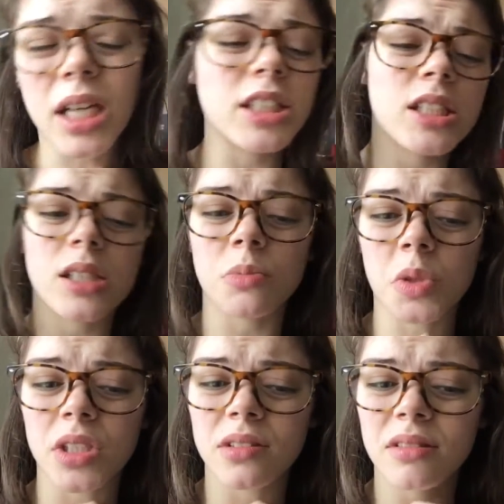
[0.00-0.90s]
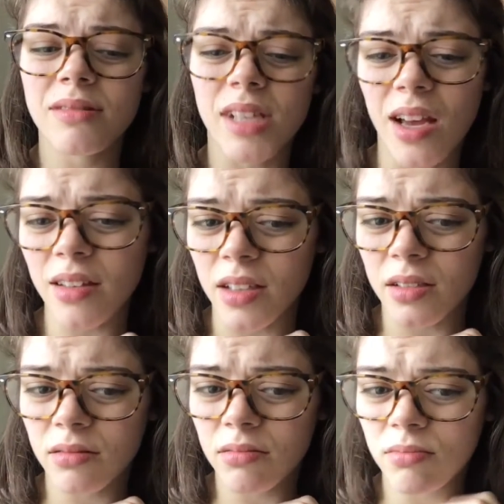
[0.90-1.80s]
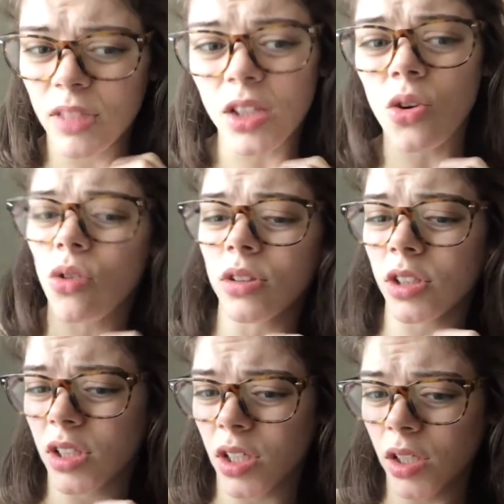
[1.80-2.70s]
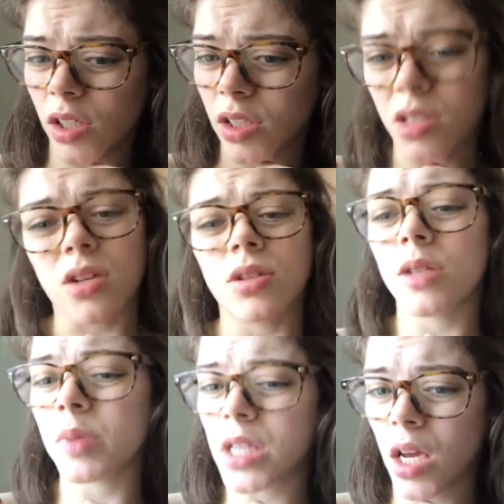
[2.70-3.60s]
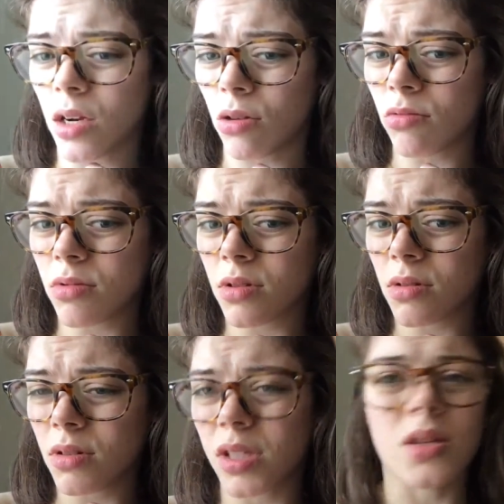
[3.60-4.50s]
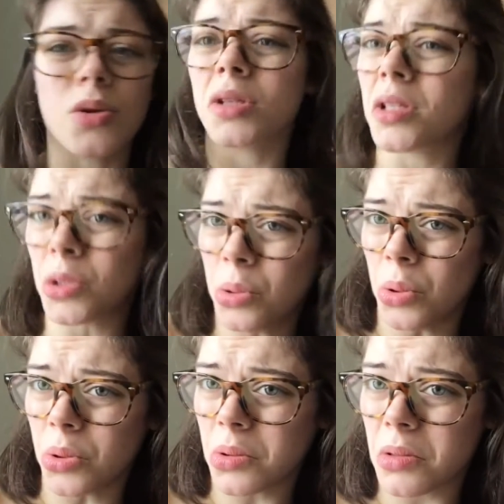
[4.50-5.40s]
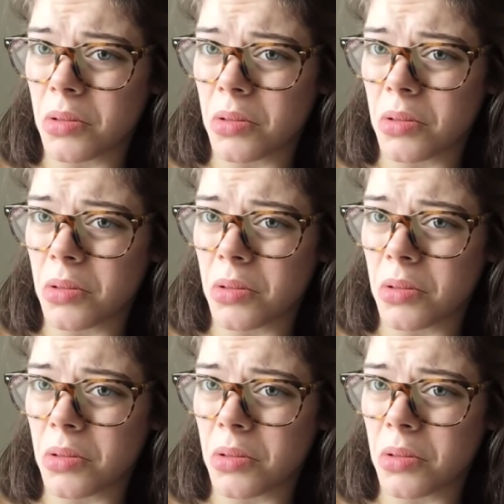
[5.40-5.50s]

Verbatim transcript: I just didn't want salad, and the corn looked good, and so did the potatoes, and so did the noodles.